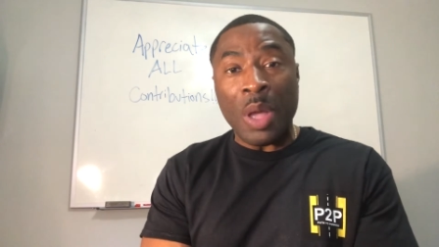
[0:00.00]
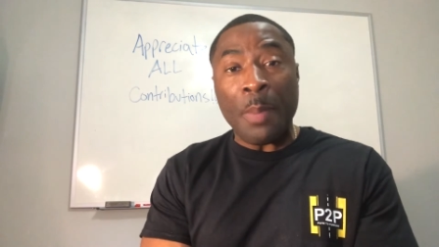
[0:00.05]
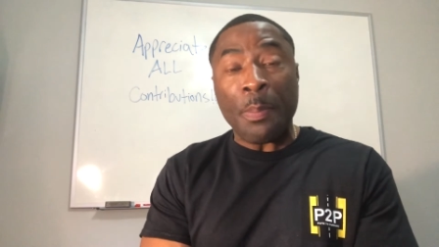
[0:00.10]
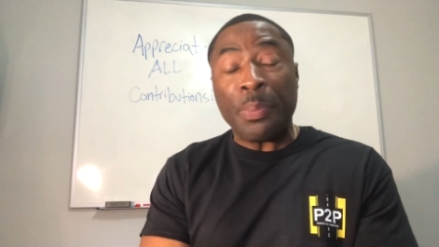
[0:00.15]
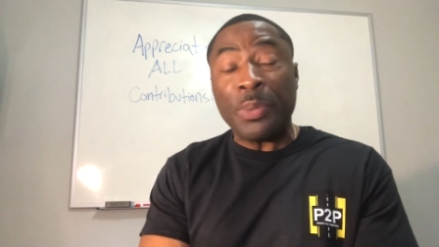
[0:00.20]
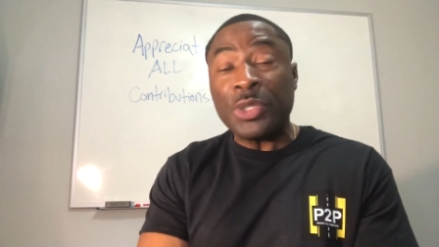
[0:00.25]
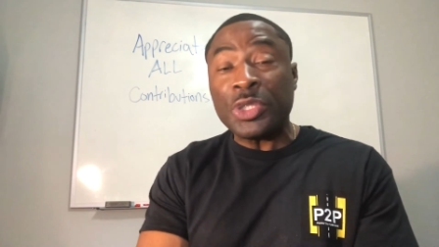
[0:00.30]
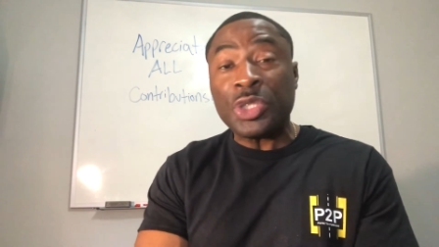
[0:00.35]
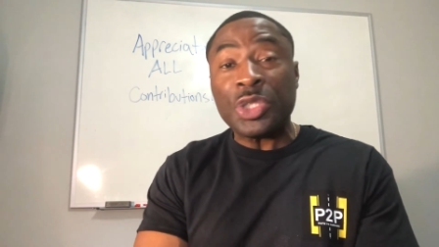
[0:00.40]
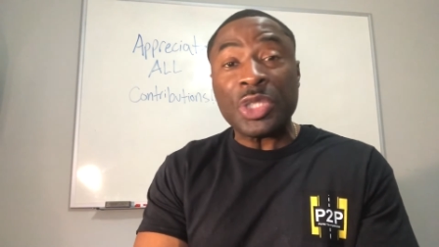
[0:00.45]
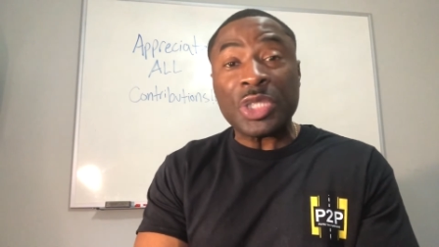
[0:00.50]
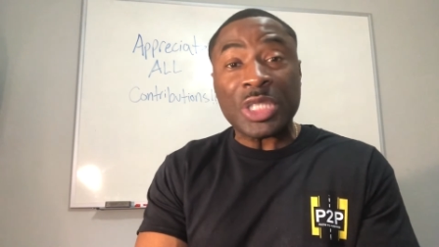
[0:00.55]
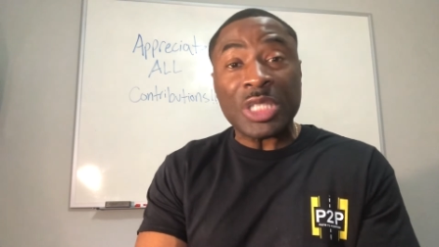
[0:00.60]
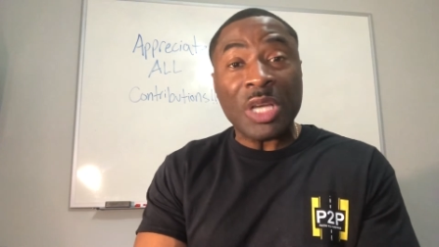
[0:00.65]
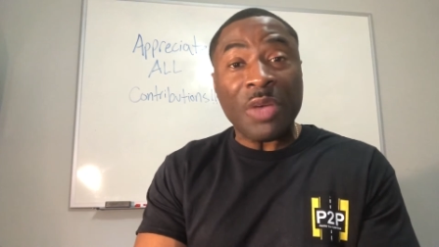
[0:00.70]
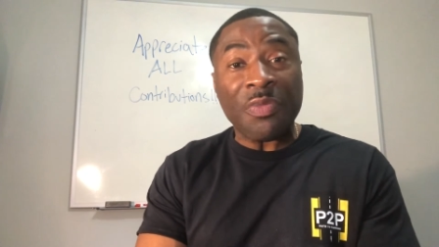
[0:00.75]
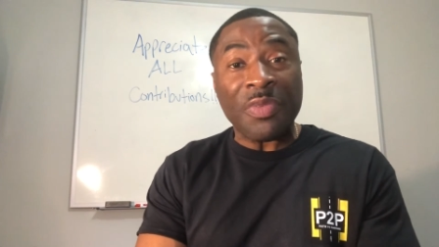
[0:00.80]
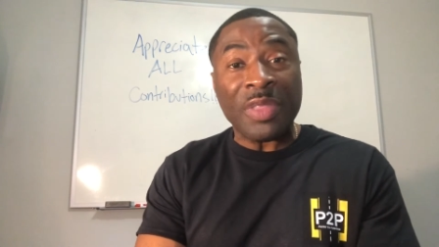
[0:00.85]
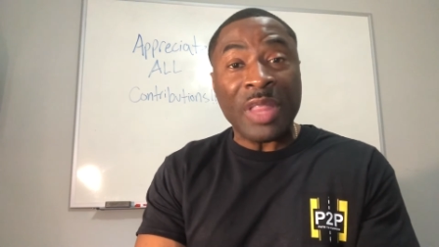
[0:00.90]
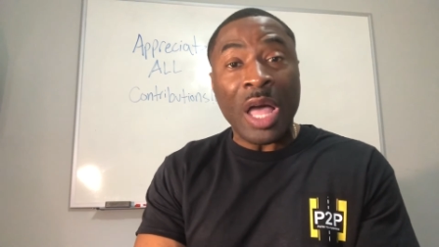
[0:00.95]
Put
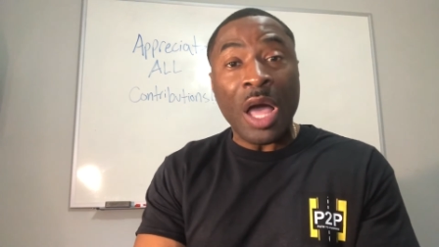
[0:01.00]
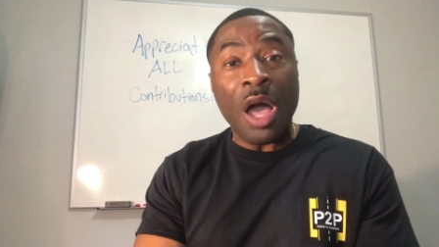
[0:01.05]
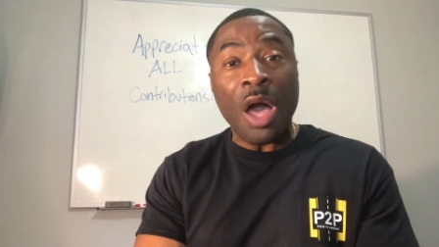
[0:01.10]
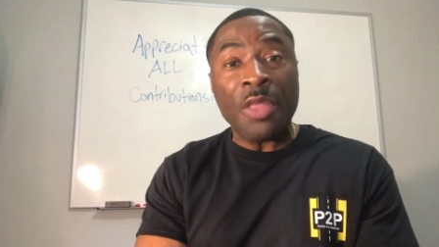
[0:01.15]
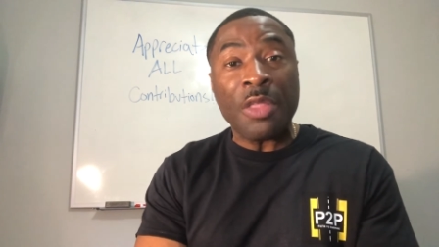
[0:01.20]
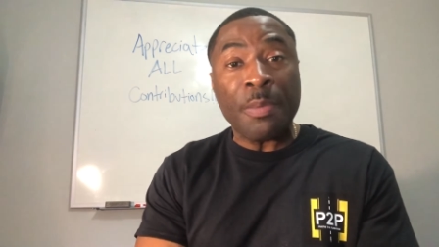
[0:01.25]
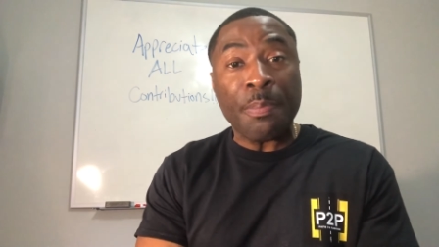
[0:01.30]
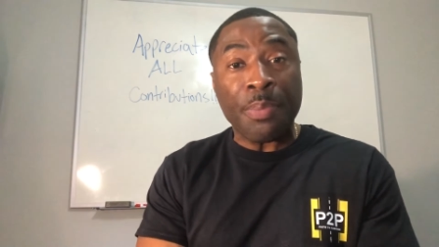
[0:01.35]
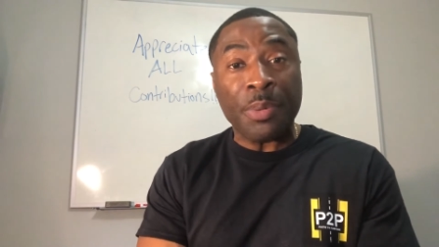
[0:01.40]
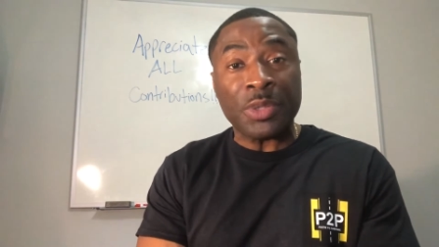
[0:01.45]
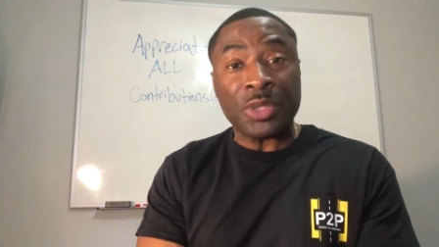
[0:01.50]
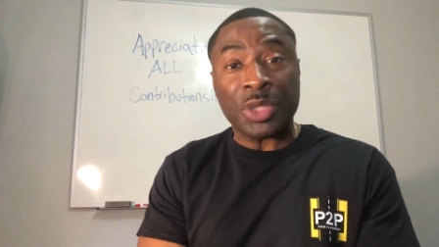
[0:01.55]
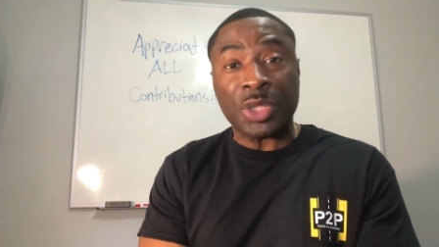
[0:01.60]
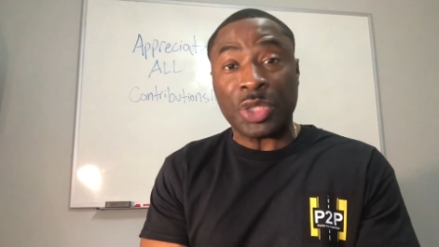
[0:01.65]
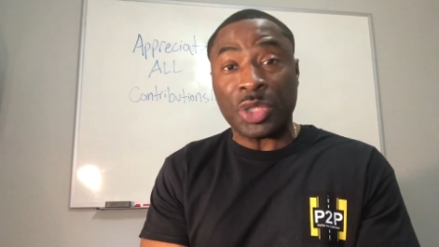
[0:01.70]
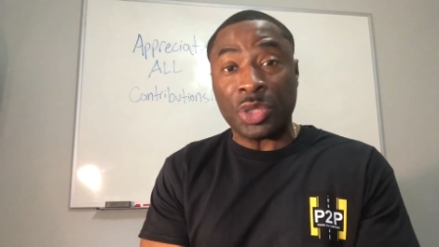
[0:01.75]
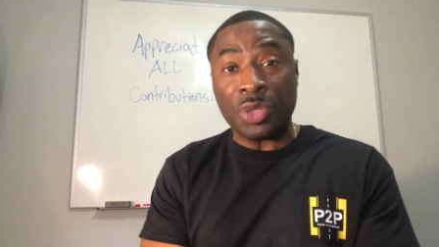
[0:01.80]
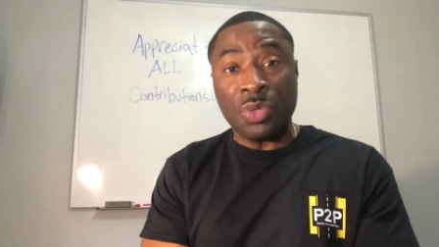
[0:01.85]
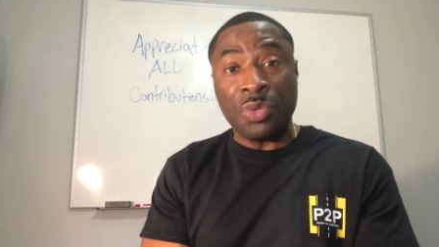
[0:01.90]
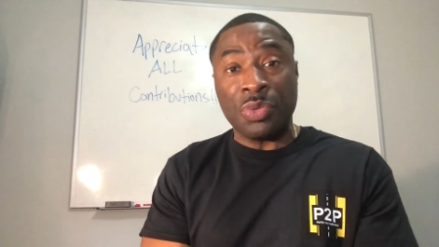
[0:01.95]
yourself in that other person's
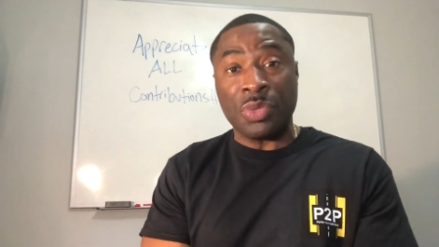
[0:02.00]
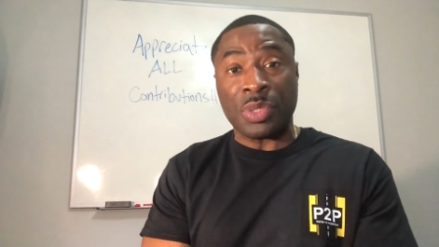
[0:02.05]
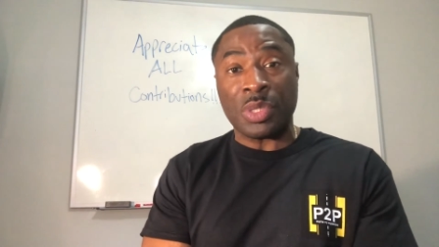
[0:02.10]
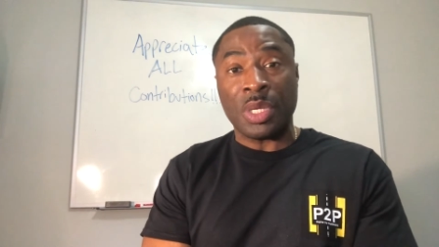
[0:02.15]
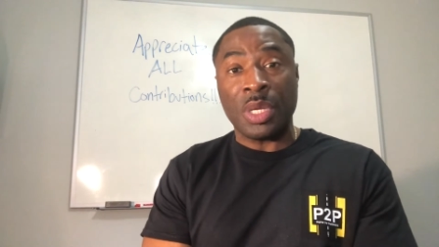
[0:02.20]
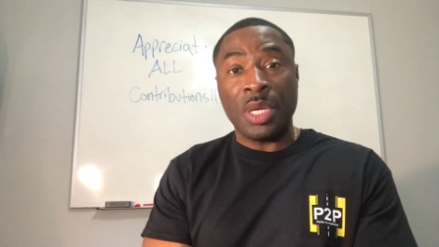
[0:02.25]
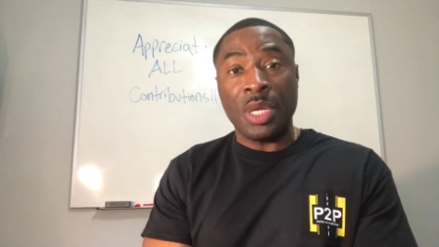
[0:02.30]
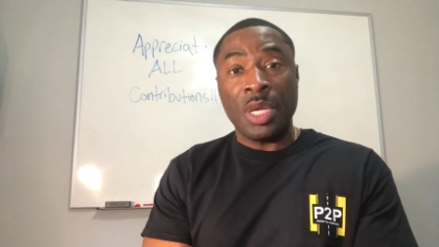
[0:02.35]
shoes.